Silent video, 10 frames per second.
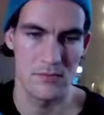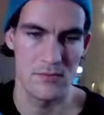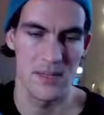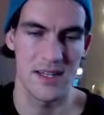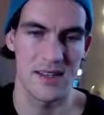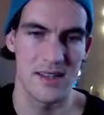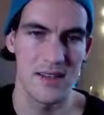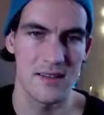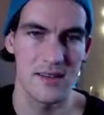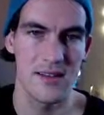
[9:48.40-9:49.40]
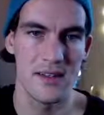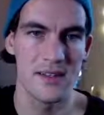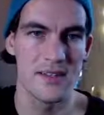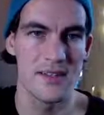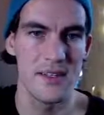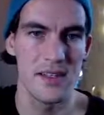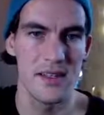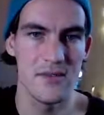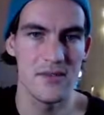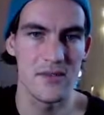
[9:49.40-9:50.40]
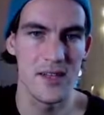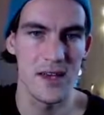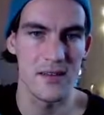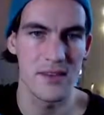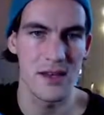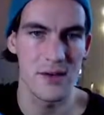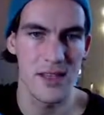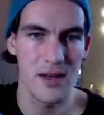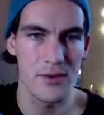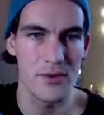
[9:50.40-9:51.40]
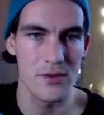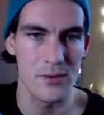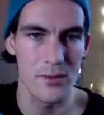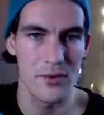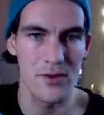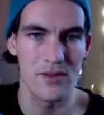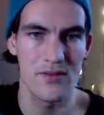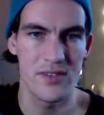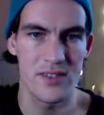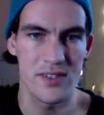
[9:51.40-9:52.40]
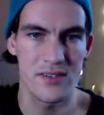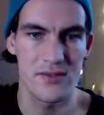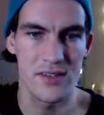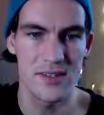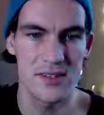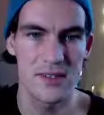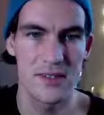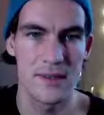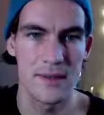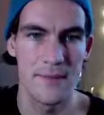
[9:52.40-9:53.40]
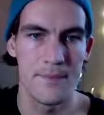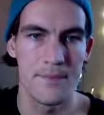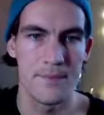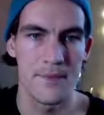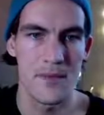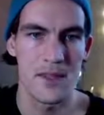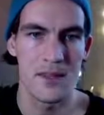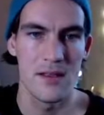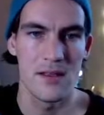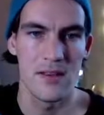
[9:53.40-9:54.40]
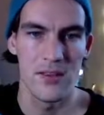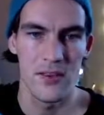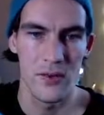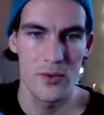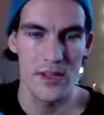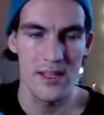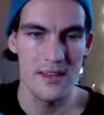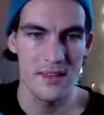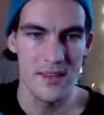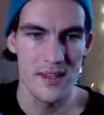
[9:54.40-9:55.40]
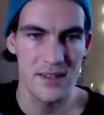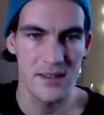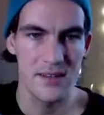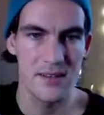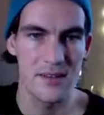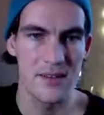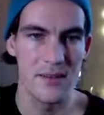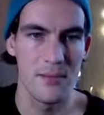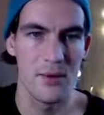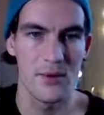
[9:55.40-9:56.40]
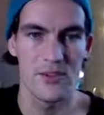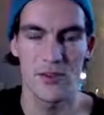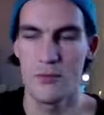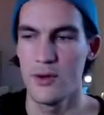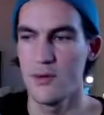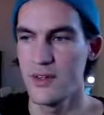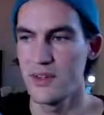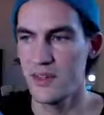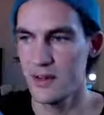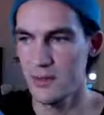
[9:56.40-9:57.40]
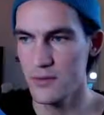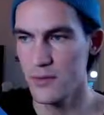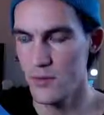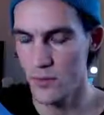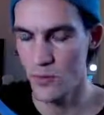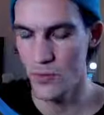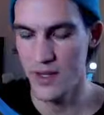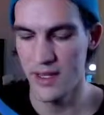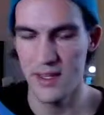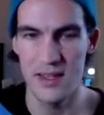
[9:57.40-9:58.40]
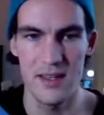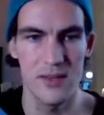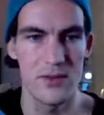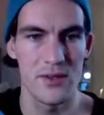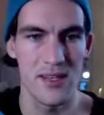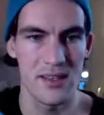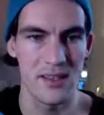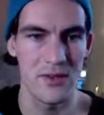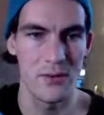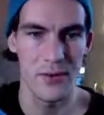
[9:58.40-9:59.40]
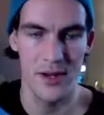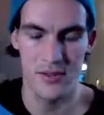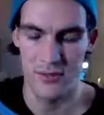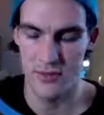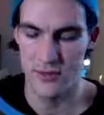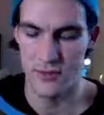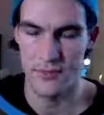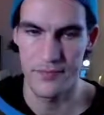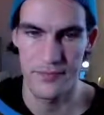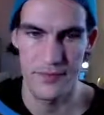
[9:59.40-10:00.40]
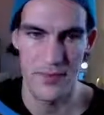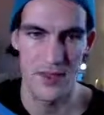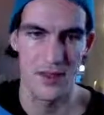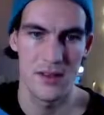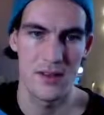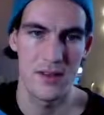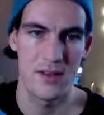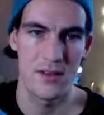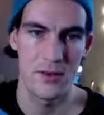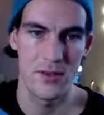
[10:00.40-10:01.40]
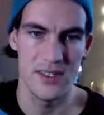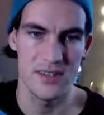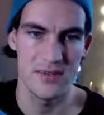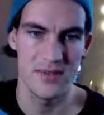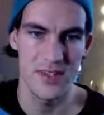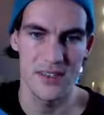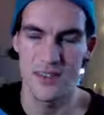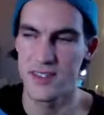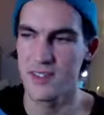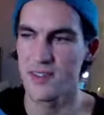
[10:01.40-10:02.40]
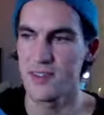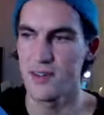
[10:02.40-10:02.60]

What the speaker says: Like that, and let's see if, yeah, now it auto imported physics for us. So inside the box component now, we need to get a ref to this physics